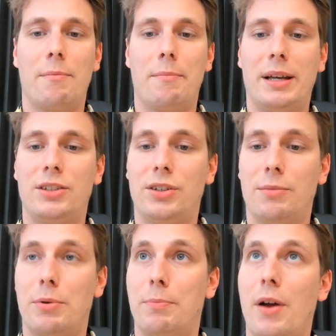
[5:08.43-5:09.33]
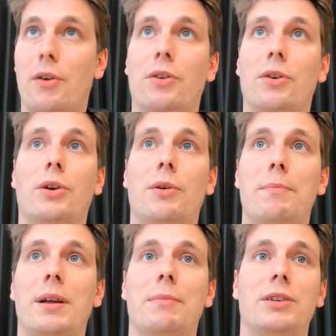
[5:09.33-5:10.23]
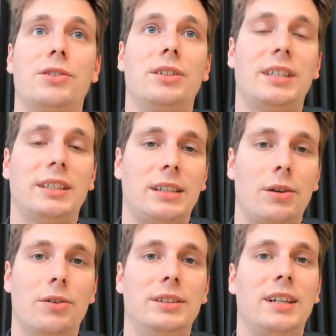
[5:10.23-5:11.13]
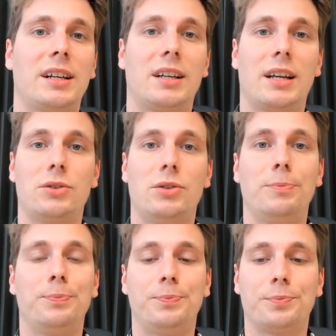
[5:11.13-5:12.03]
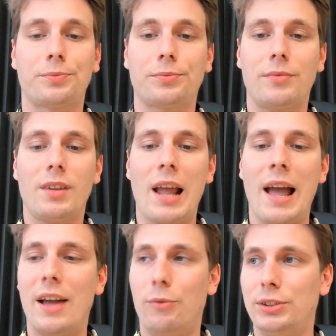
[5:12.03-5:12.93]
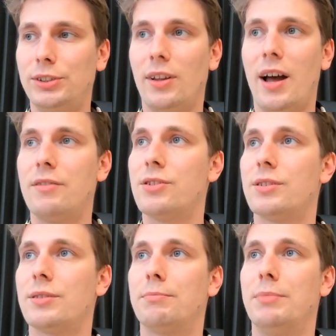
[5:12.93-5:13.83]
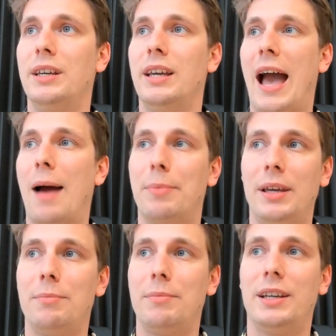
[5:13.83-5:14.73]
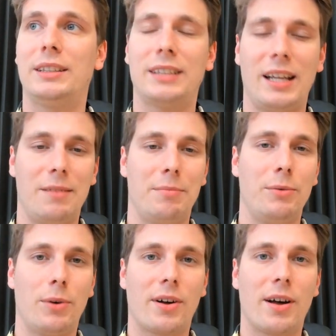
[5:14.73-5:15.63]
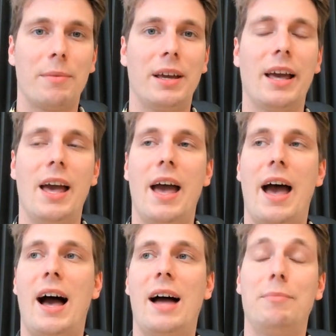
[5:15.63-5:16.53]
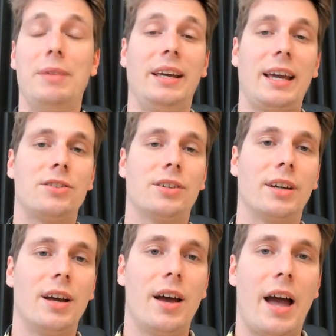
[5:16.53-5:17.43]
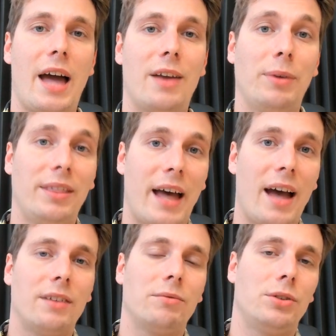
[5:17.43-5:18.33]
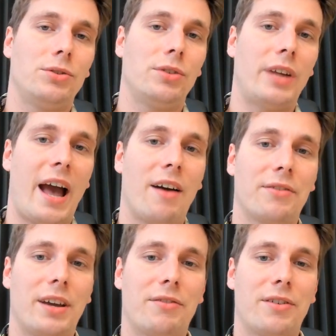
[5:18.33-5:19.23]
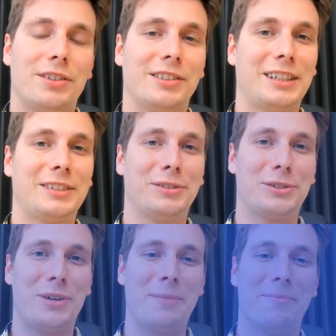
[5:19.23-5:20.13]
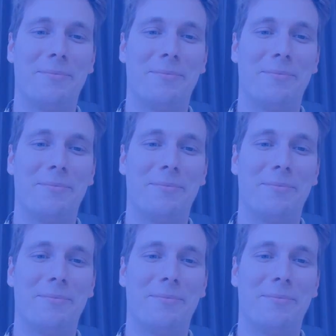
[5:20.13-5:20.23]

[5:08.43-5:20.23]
Make sure to prepare all your equipment. Make sure to test out your internet connection. And once you're live, just be happy, be excited, be welcoming, and be engaging. And with that, you should have a very successful stream.